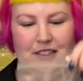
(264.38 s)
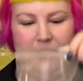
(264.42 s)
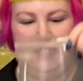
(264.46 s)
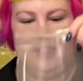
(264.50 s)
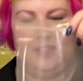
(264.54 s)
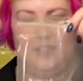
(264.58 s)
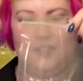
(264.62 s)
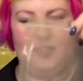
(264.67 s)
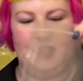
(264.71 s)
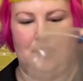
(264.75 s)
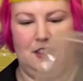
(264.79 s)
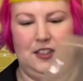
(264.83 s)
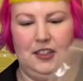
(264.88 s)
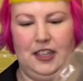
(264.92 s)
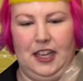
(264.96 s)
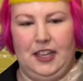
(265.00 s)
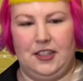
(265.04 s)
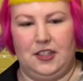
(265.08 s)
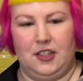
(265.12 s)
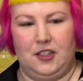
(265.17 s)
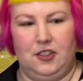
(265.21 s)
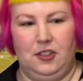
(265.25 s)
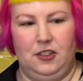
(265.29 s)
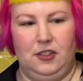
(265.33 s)
So
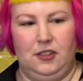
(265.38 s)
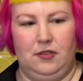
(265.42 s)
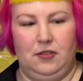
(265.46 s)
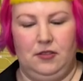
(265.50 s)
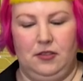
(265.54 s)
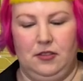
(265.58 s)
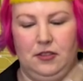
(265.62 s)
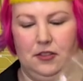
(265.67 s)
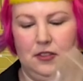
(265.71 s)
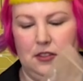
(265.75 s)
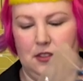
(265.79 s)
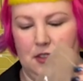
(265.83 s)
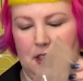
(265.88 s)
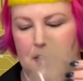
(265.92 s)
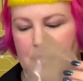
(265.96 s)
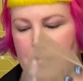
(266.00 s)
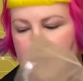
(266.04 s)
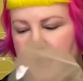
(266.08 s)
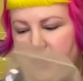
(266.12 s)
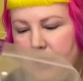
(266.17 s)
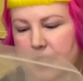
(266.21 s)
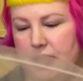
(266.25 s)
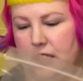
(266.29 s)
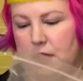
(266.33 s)
that's good. Nice
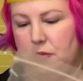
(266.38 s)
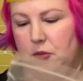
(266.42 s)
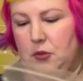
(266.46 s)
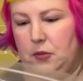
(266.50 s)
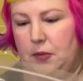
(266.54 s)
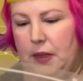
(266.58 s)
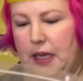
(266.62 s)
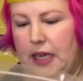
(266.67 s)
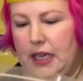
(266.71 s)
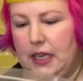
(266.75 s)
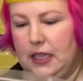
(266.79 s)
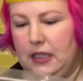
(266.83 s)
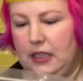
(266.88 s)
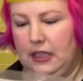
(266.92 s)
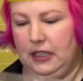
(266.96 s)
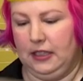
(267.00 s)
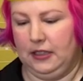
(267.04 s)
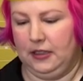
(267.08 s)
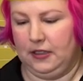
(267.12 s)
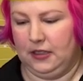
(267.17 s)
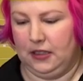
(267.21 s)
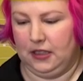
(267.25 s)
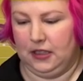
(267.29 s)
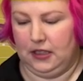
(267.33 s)
resealable bag
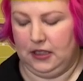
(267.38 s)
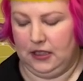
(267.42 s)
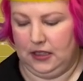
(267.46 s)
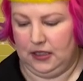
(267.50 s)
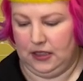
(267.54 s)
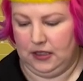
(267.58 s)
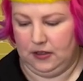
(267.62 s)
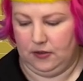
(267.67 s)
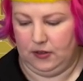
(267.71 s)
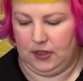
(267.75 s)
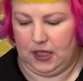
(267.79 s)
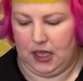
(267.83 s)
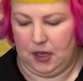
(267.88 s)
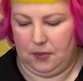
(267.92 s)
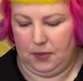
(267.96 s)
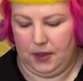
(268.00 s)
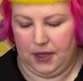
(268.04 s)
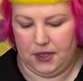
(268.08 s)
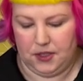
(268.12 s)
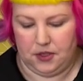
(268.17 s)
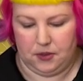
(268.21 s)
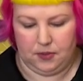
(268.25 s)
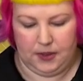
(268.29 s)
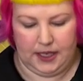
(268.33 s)
with our
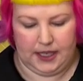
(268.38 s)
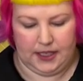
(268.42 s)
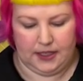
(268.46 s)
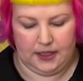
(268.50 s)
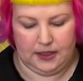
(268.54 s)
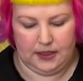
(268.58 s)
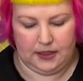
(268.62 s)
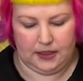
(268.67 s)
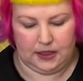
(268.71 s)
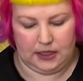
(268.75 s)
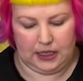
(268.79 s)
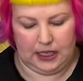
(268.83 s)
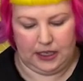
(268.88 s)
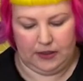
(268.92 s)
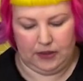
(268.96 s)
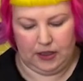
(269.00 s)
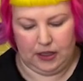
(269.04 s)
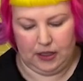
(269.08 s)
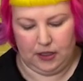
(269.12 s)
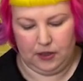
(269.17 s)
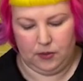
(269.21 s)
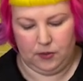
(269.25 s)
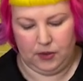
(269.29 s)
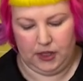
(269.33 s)
puzzle pieces. And
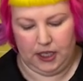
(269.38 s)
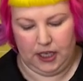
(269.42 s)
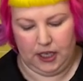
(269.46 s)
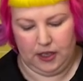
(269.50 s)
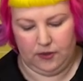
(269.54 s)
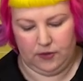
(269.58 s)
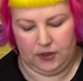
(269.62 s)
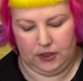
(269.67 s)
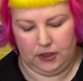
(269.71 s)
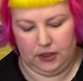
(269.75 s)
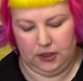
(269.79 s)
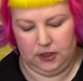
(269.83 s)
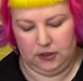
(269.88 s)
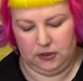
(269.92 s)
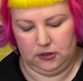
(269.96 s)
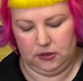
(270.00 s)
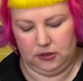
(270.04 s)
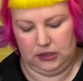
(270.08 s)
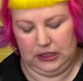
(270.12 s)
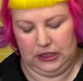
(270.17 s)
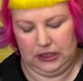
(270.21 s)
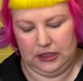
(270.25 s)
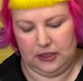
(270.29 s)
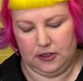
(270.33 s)
then we have a little
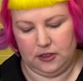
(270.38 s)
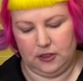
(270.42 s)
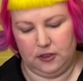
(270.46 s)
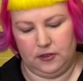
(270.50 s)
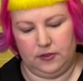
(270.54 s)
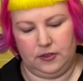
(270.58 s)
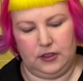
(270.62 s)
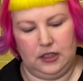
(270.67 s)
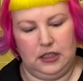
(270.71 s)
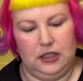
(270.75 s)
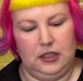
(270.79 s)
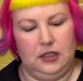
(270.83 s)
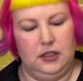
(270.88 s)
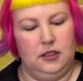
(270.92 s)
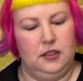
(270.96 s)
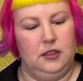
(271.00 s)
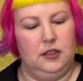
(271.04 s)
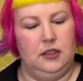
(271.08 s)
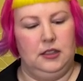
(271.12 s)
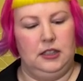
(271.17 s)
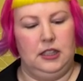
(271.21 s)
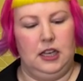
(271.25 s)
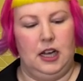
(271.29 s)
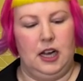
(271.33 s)
sort of
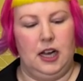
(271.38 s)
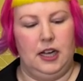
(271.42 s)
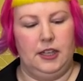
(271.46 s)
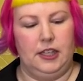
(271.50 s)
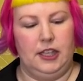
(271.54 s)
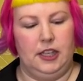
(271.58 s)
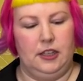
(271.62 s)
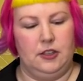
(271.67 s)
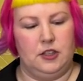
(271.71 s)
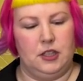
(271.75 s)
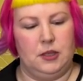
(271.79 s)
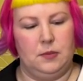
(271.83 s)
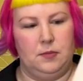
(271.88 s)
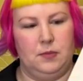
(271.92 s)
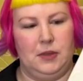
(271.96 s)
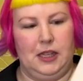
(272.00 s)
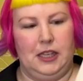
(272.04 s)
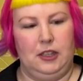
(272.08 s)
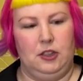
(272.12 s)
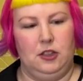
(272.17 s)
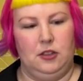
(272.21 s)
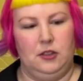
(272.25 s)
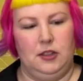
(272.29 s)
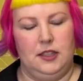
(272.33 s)
card here. It's just
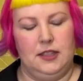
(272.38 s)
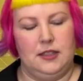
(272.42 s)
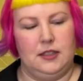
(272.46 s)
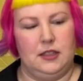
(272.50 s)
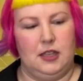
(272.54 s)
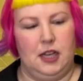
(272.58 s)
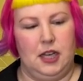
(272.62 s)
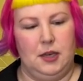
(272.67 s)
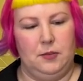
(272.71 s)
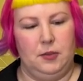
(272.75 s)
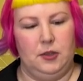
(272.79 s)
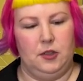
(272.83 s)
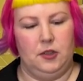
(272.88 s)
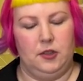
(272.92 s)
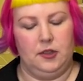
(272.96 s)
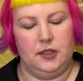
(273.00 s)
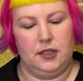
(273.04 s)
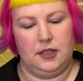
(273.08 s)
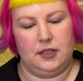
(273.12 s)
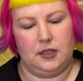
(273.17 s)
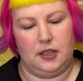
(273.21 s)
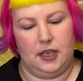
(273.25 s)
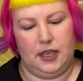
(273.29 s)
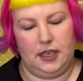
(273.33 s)
blank on this side, but on
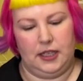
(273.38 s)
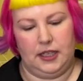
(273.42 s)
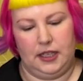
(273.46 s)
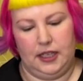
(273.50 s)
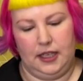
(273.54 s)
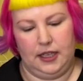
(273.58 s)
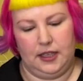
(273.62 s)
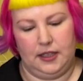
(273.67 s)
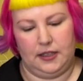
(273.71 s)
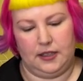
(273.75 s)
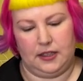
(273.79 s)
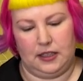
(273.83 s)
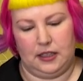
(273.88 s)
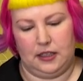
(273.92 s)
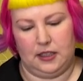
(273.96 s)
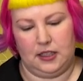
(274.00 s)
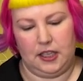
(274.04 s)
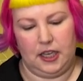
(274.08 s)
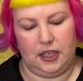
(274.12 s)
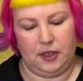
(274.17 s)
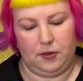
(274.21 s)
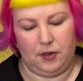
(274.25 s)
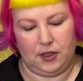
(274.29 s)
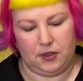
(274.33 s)
this side it has
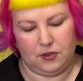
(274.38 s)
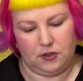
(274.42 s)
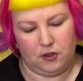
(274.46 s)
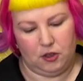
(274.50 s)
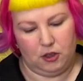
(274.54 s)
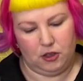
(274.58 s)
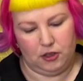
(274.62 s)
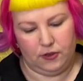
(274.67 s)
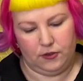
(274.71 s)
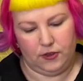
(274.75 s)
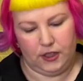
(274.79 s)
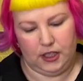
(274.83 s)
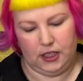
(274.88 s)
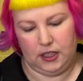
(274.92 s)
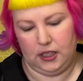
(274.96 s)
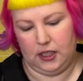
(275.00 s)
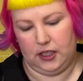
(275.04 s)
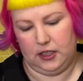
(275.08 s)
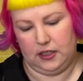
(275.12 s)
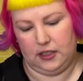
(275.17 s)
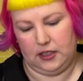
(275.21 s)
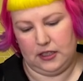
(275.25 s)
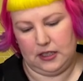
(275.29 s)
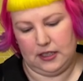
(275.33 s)
Tania Wicks Photography,
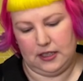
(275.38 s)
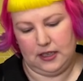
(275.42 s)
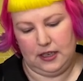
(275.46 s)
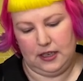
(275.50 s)
and it's